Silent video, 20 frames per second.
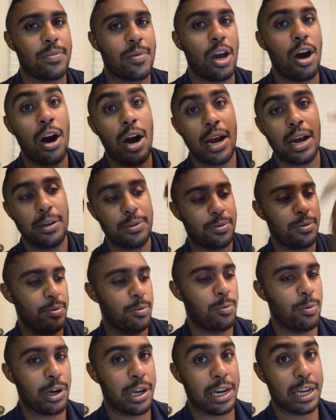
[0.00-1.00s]
All right, guys, so
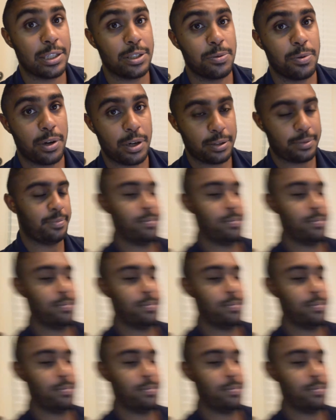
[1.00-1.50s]
we're gonna get to work.